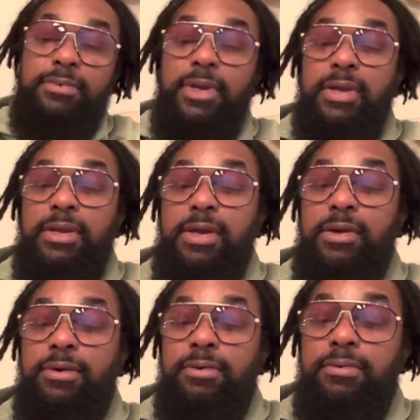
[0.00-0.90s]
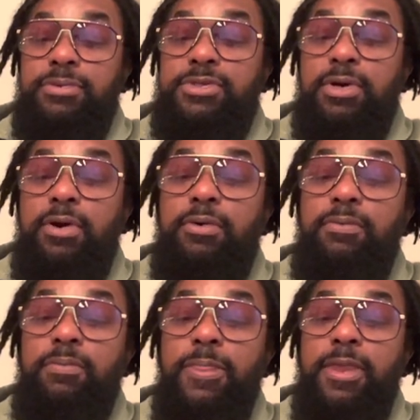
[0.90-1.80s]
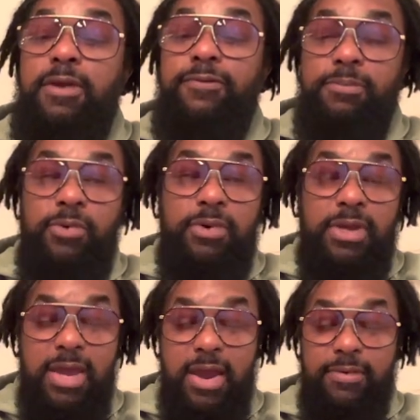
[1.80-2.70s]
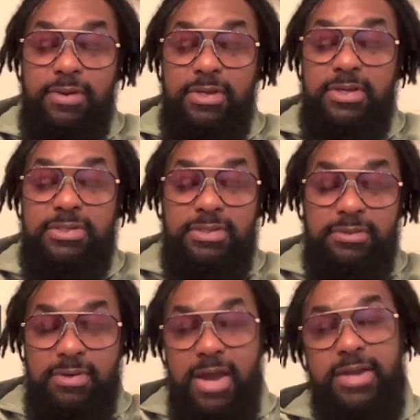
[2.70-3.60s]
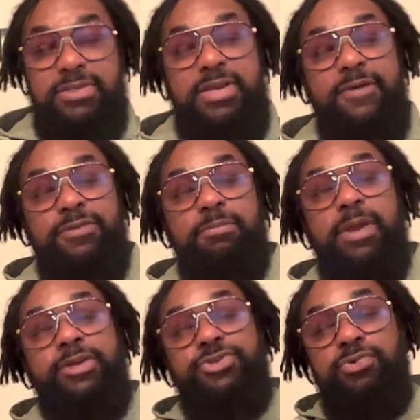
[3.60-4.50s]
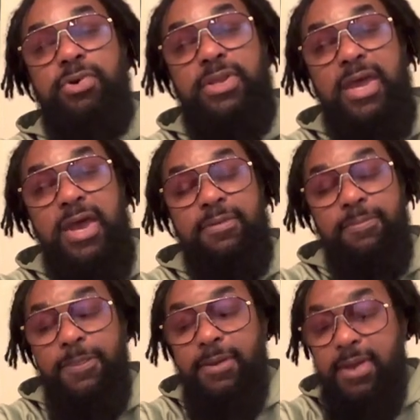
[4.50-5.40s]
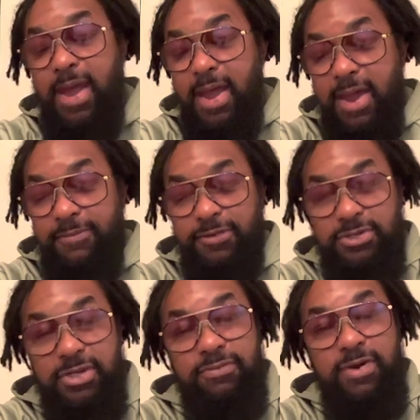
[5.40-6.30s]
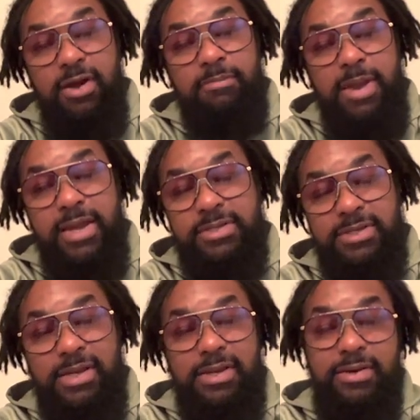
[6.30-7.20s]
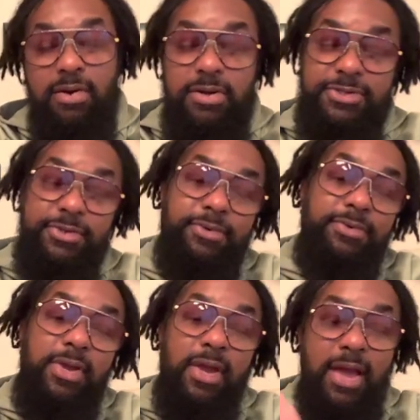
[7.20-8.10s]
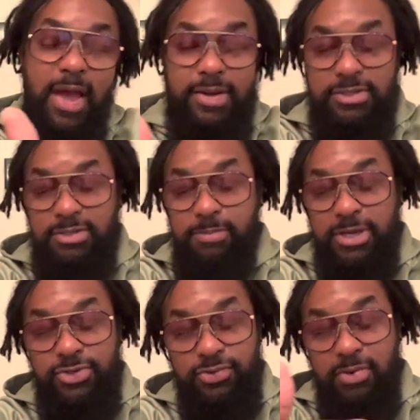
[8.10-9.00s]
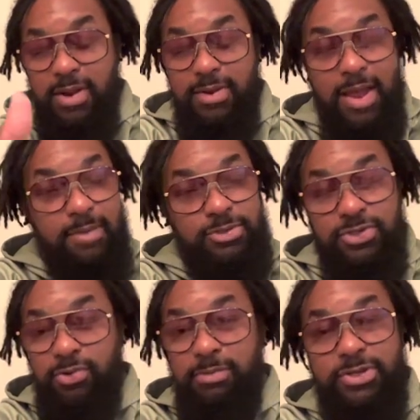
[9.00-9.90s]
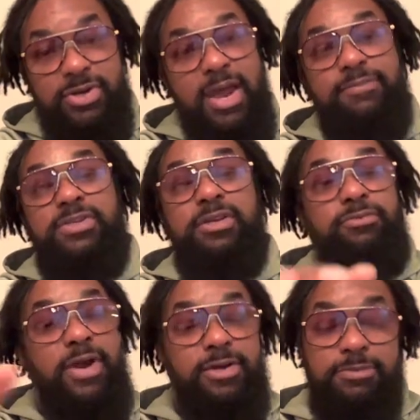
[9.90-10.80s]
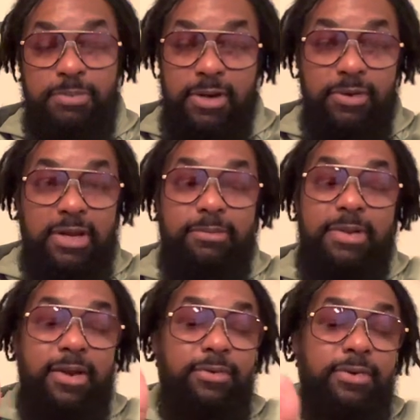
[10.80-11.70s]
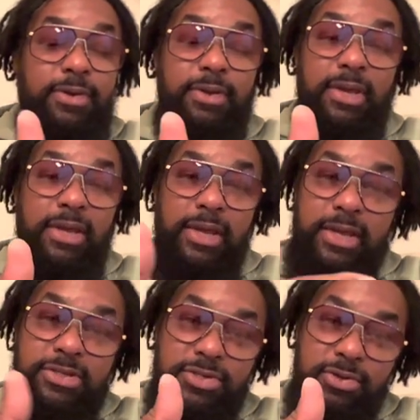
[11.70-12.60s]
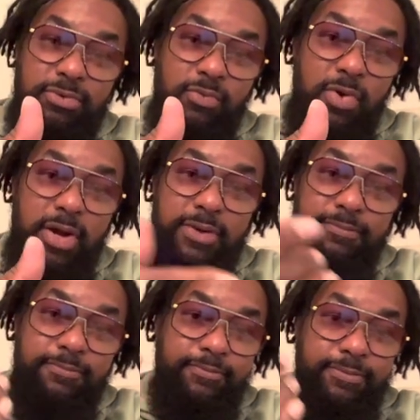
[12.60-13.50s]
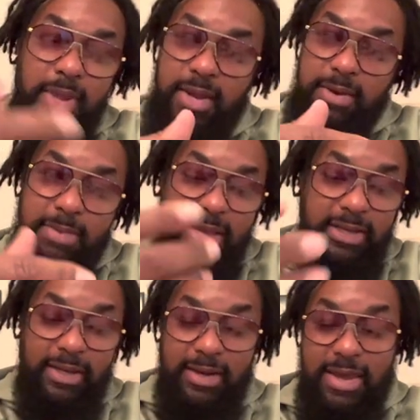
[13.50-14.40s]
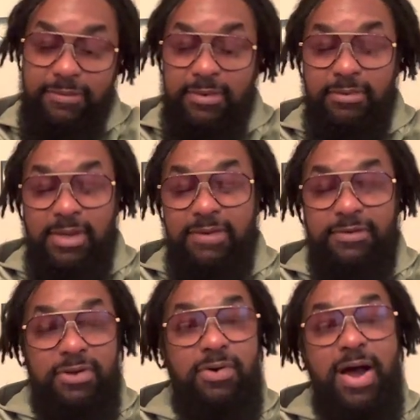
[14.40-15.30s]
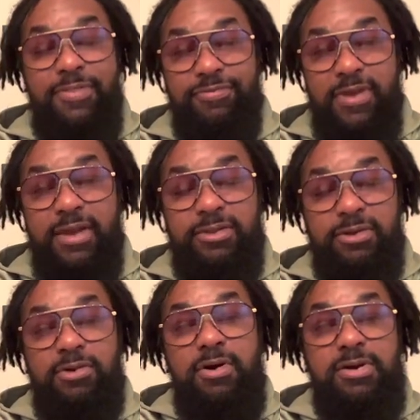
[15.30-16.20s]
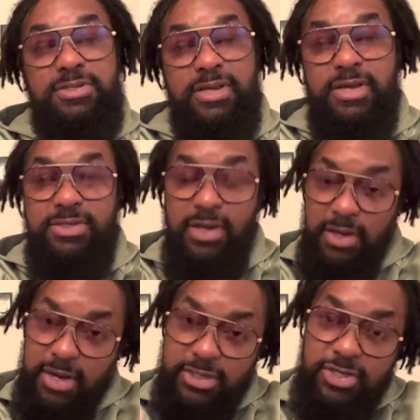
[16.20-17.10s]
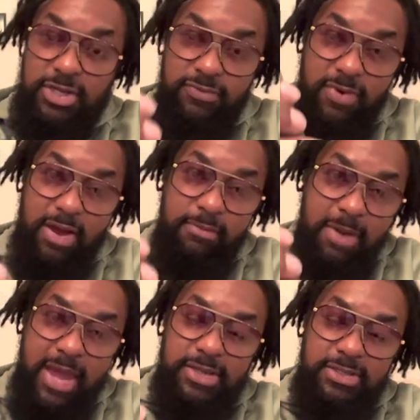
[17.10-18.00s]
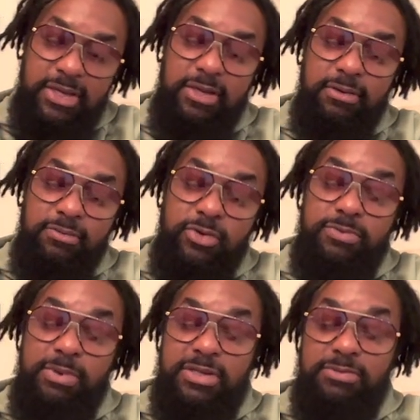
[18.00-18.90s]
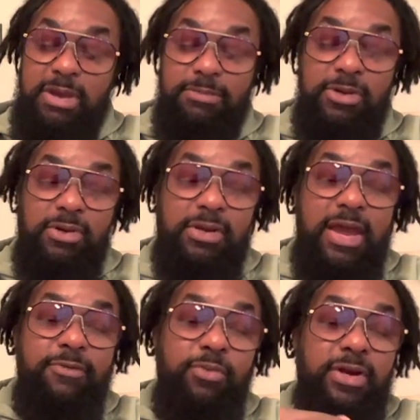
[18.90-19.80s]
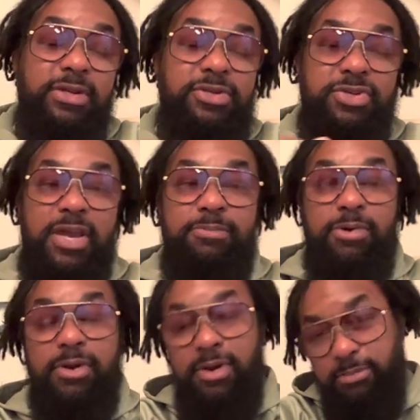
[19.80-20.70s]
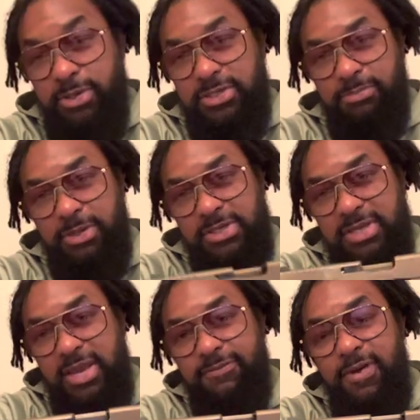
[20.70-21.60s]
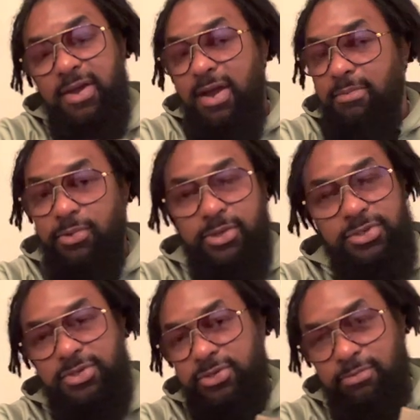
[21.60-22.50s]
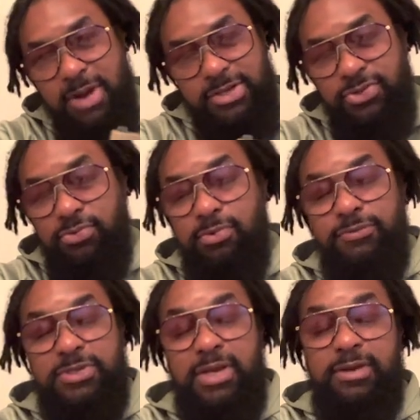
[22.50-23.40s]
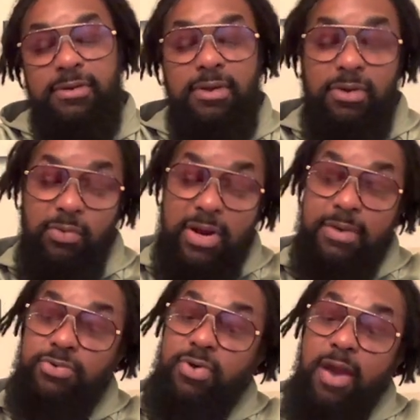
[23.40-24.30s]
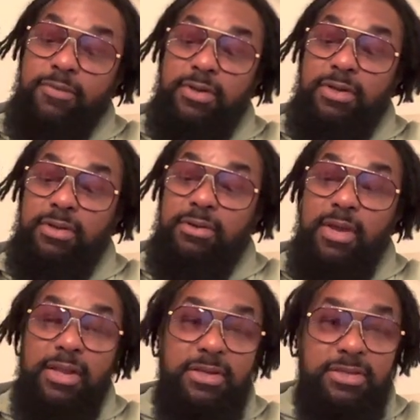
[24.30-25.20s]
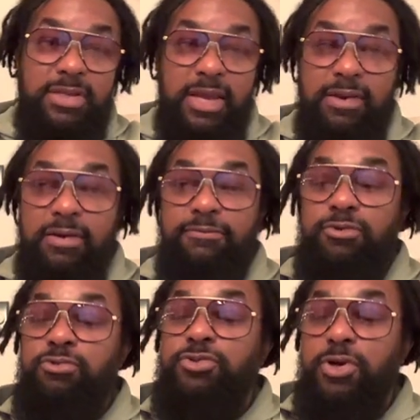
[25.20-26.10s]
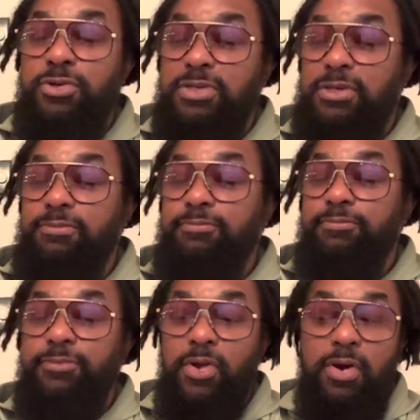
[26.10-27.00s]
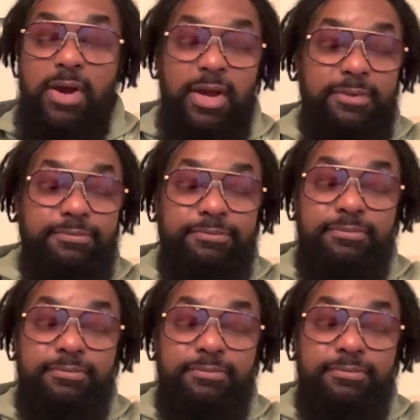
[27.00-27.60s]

in here. So if I'm going to carry this, I just have to make sure that I have the 10-round magazine. And also, I'll just make sure, I'm just going to make sure I have 10 rounds, period. I'm not going to insert one and make it 11, even though I think the law says a 10-round magazine, which means maybe you can have one in the chamber. But to be safe, I'm going to just do my total of 10 when I'm traveling in the state of New Jersey. All right.